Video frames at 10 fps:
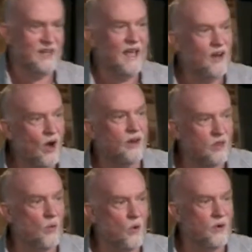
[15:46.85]
they got
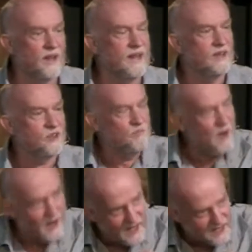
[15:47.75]
the water, and they
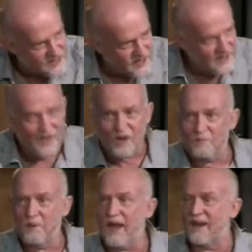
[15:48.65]
got
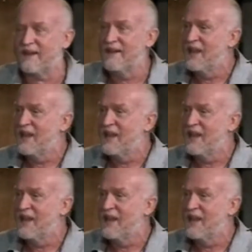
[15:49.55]
back.